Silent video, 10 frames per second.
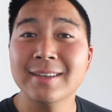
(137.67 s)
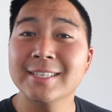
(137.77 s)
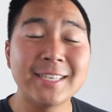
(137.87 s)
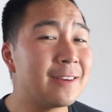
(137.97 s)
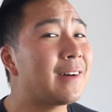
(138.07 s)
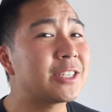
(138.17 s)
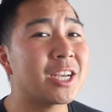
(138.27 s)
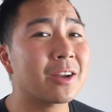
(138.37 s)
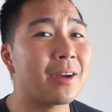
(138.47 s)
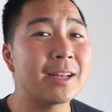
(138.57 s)
CFI
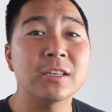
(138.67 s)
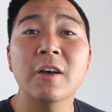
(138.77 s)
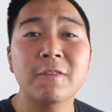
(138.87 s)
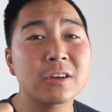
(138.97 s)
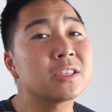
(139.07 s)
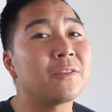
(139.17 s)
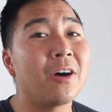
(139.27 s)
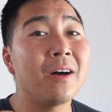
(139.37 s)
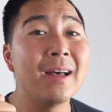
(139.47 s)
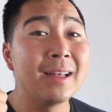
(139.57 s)
check rides, first of
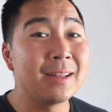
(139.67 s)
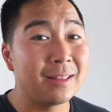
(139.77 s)
all,